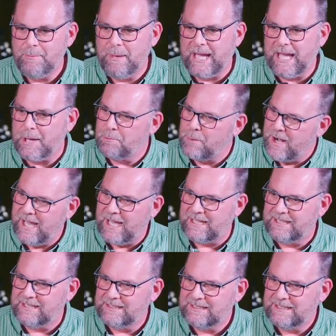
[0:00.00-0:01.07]
begging
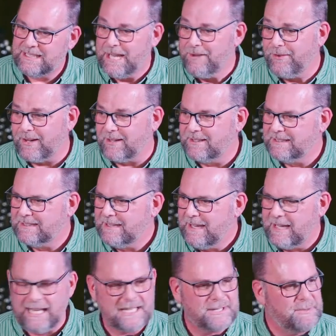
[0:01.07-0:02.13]
bread. Never.
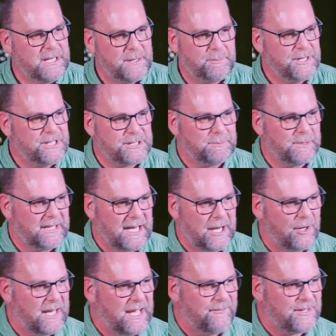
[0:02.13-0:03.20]
And that's been the principle in
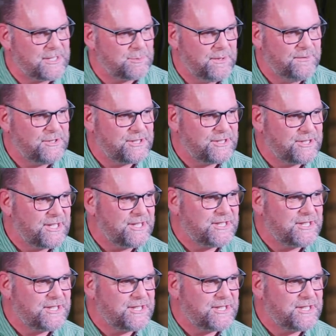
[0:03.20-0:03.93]
our life as we've just